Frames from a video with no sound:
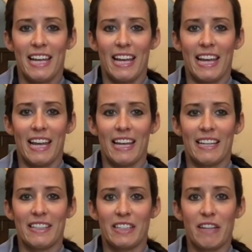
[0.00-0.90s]

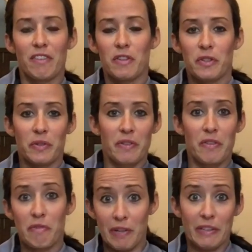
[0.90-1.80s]
and give you sort of
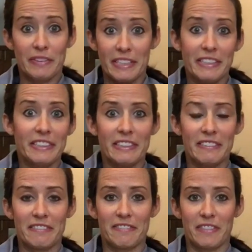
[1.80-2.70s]
the real deal
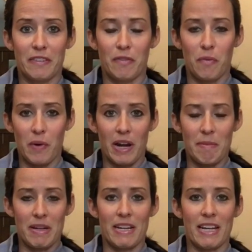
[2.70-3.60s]
of what
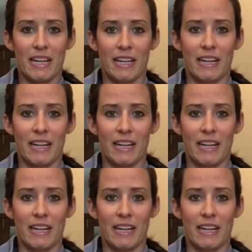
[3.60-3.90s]
I'm eating.